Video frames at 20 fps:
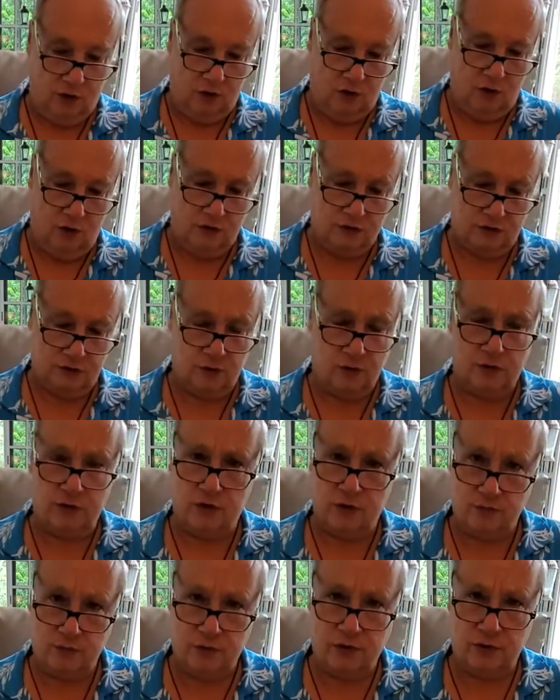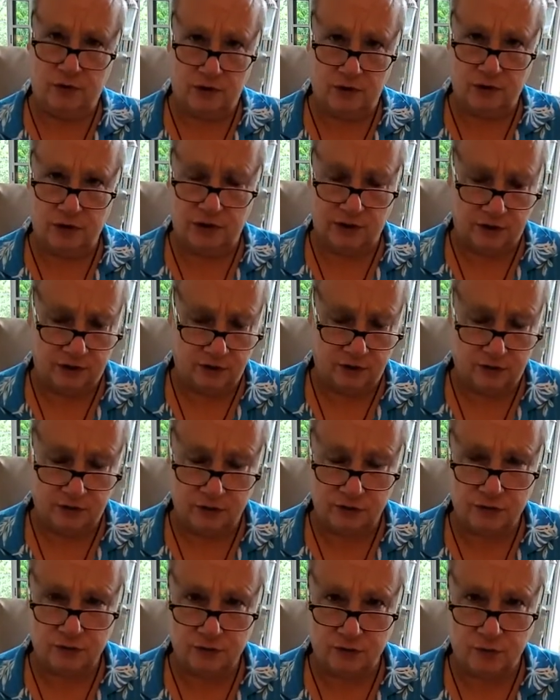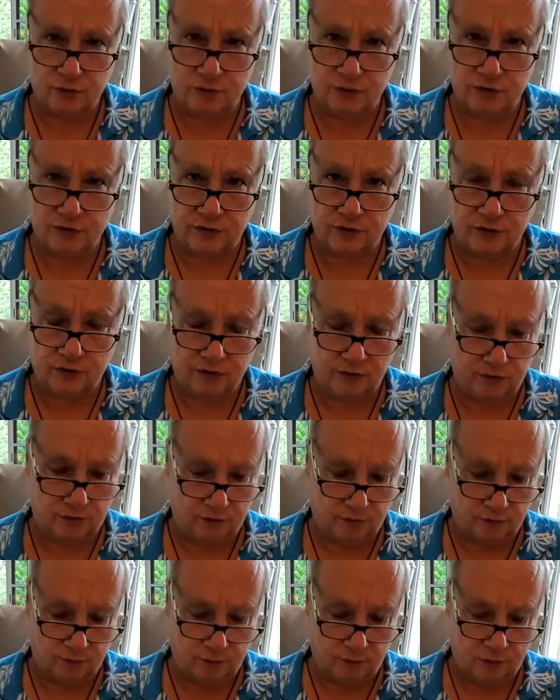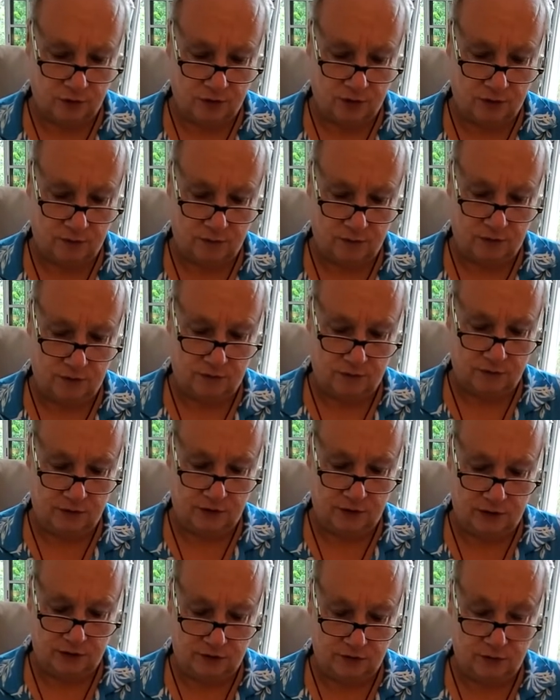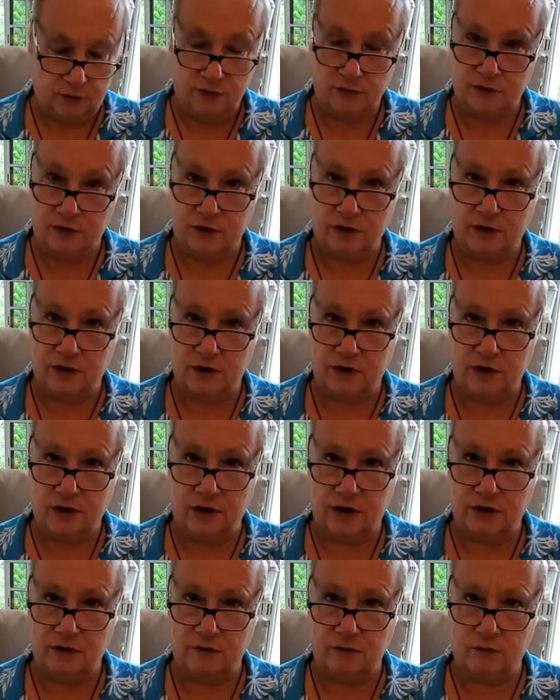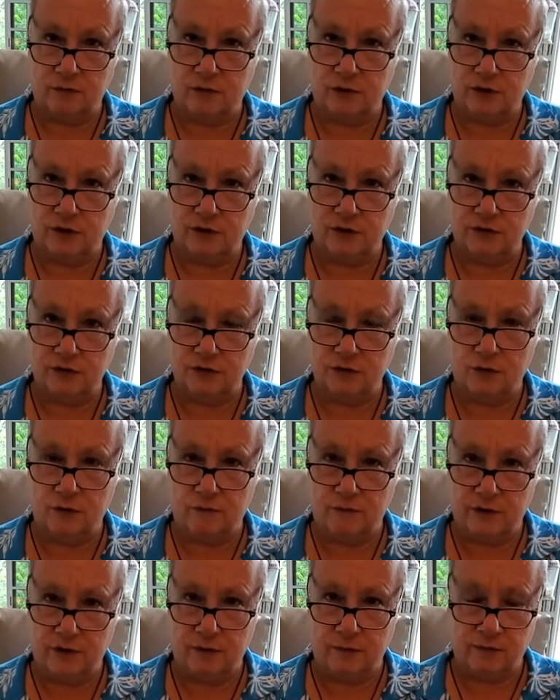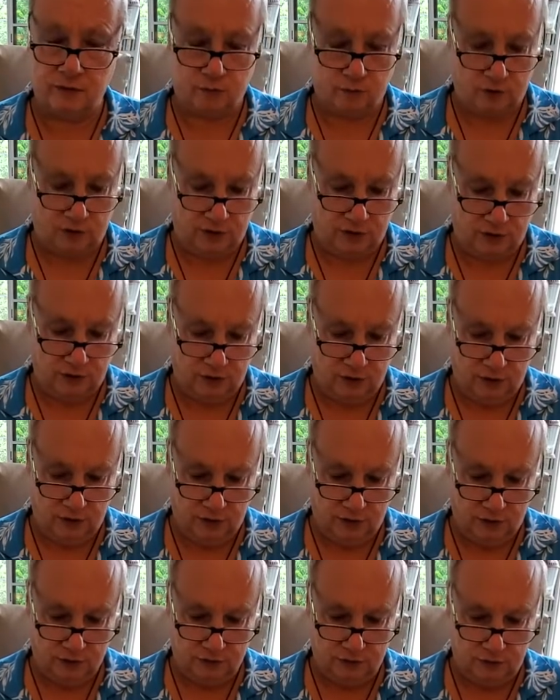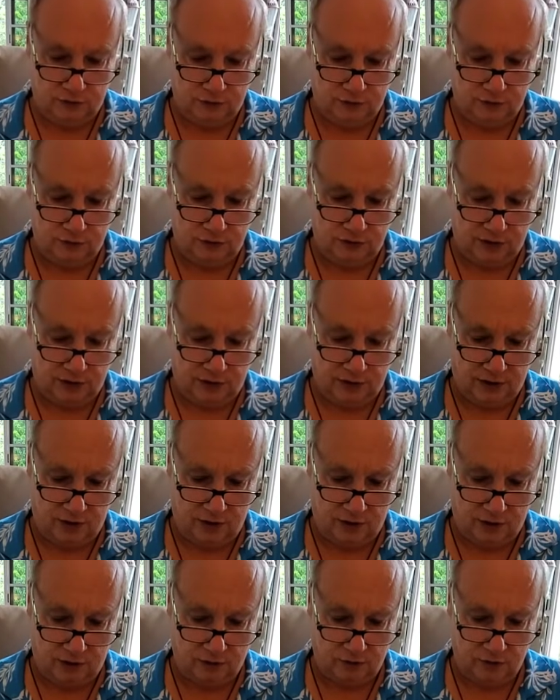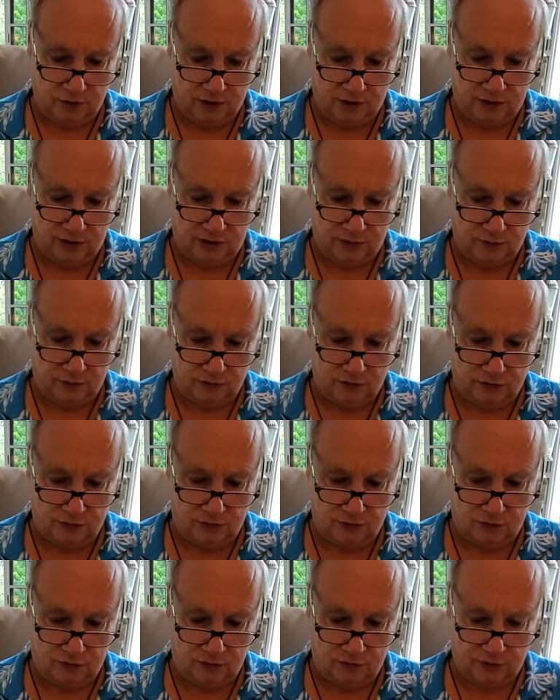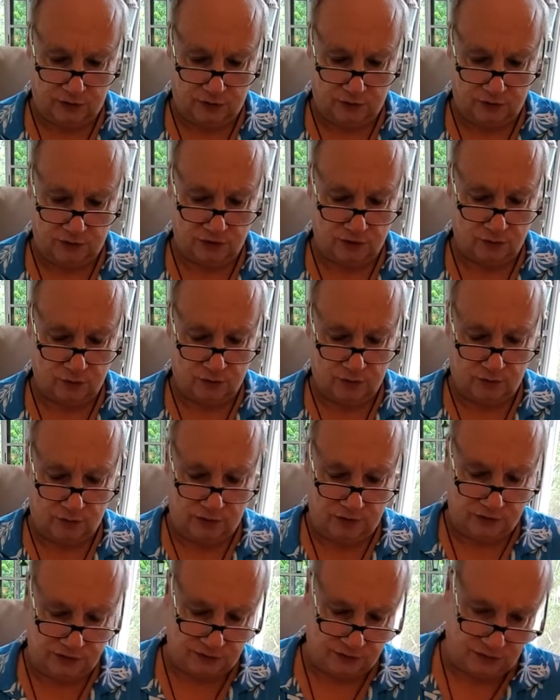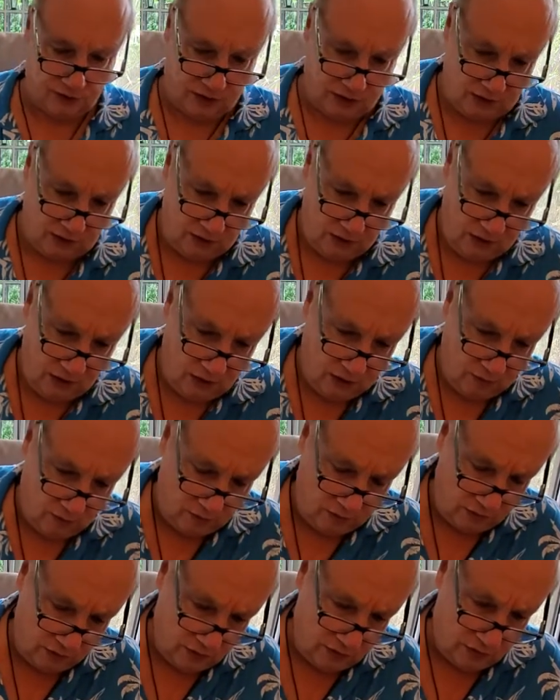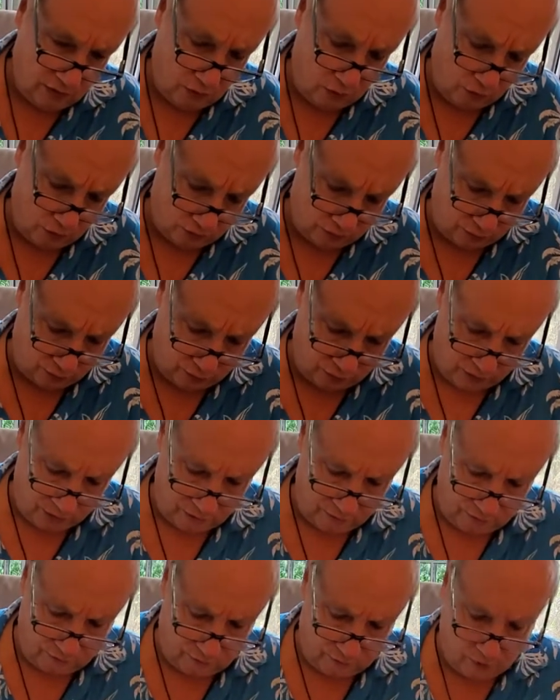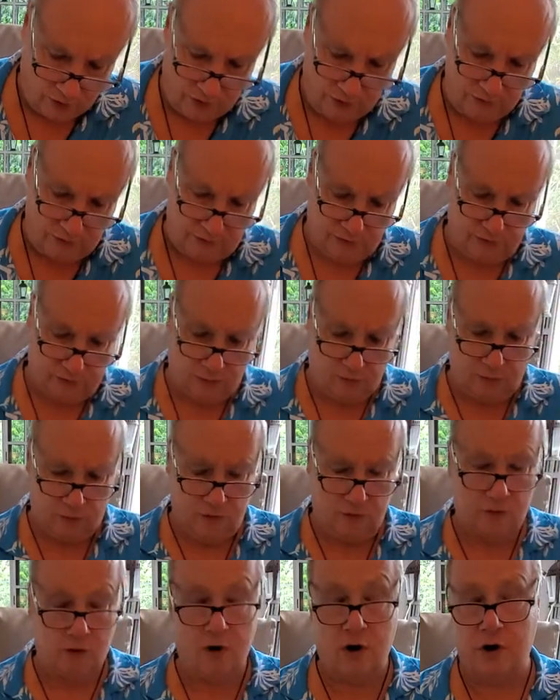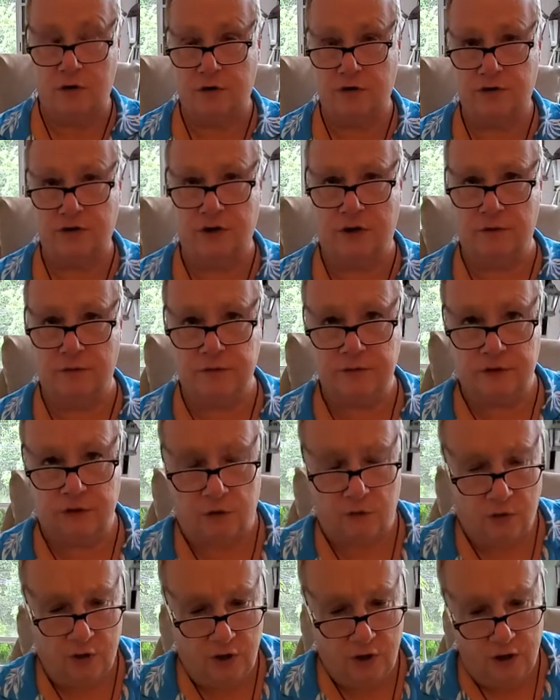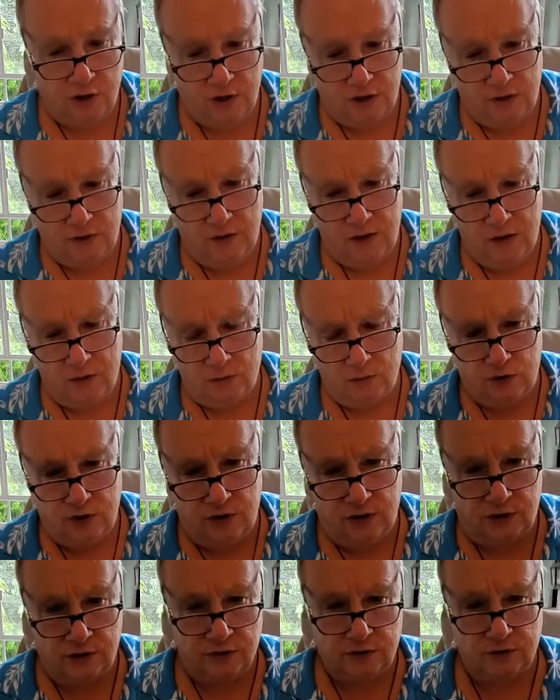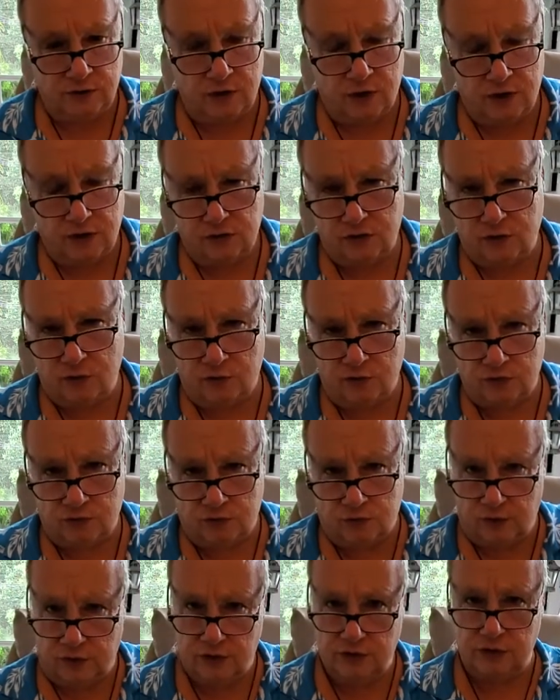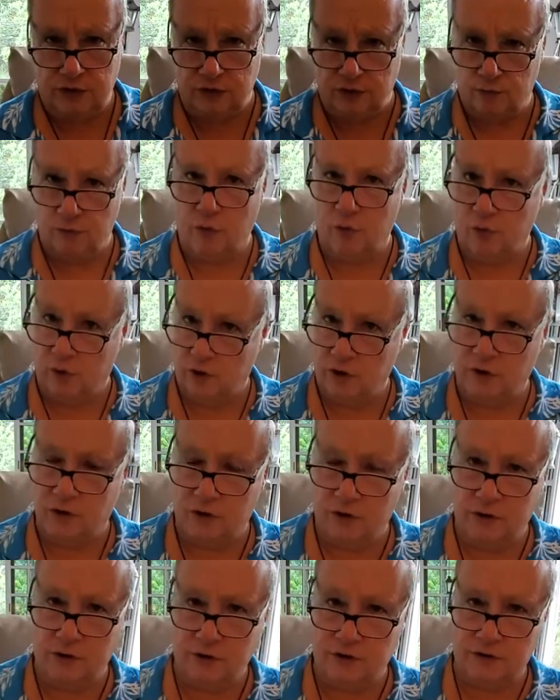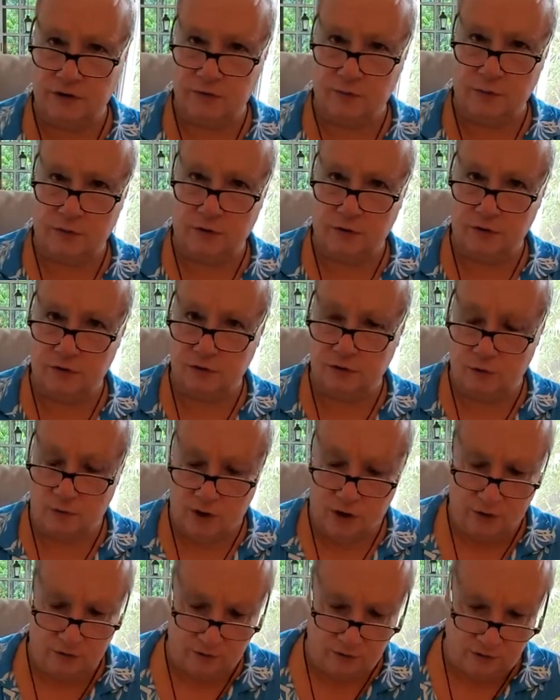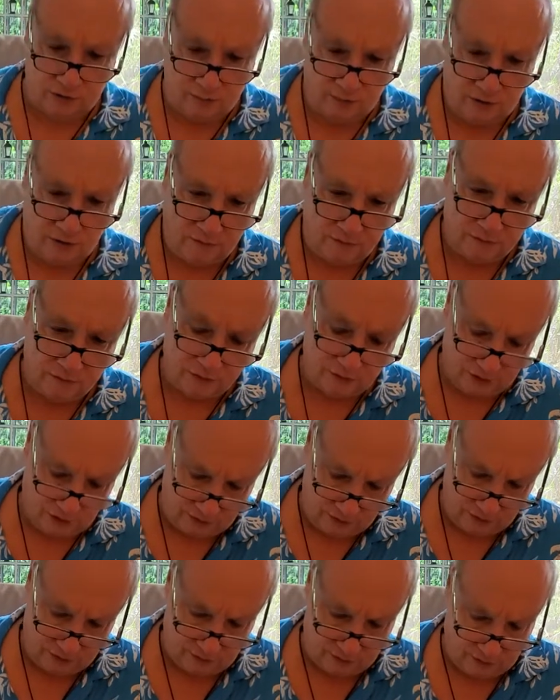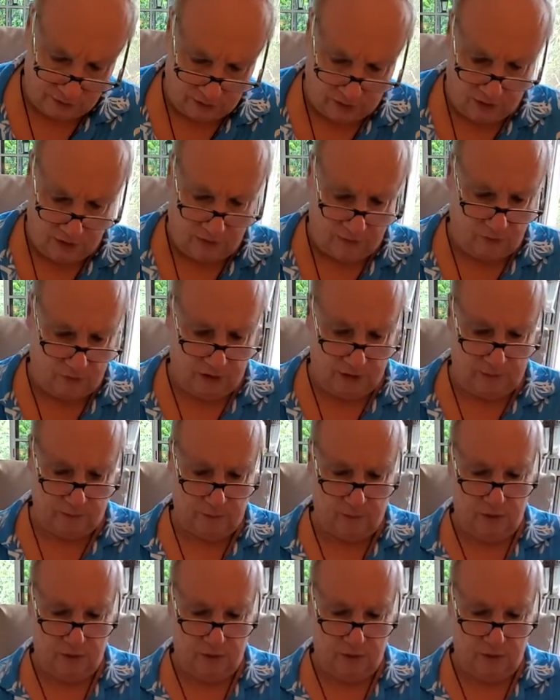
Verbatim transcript: also, and I'll put a link in the description here, uh, every day I do a daily collective read, the Soul family read. So do check it out. Try to keep it short. I think it went 20 minutes today. But I did a heart spread for us uh, with our higher self. So in that reading, it's not so much relationship oriented, it's spirituality, manifestation, that kind of thing.